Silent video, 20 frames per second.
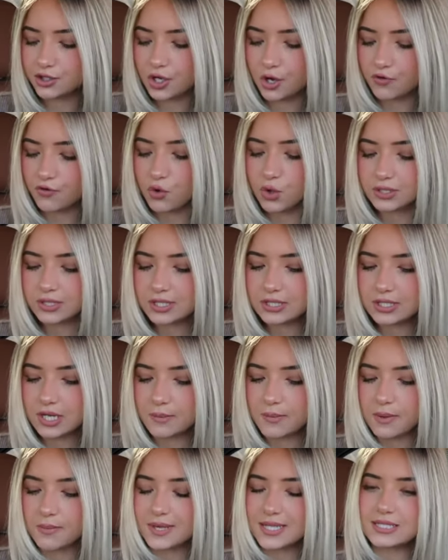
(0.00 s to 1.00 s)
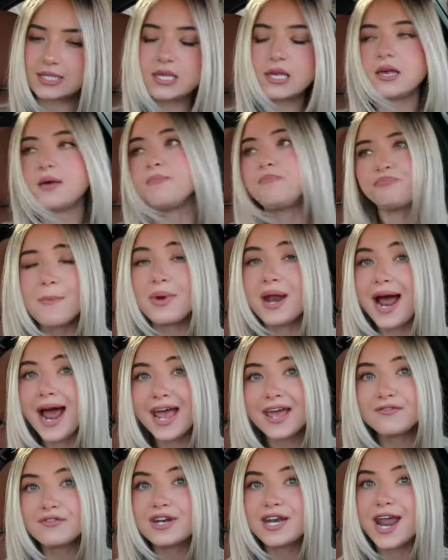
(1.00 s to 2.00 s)
So of course it's going to be busy, but
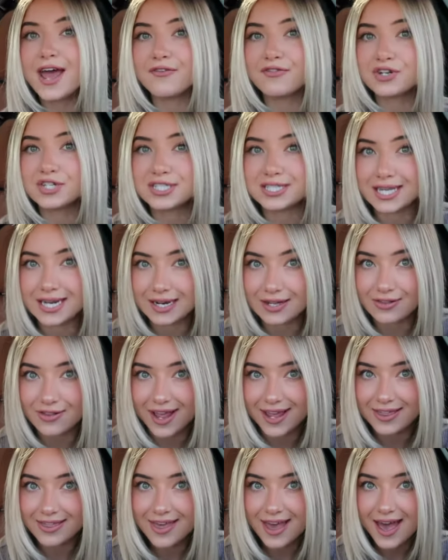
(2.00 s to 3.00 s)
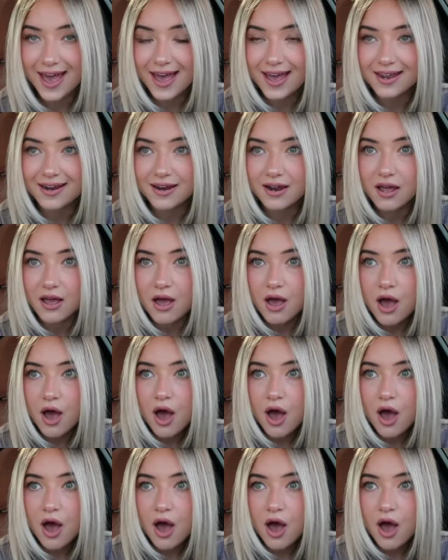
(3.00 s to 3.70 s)
I have never seen it like that.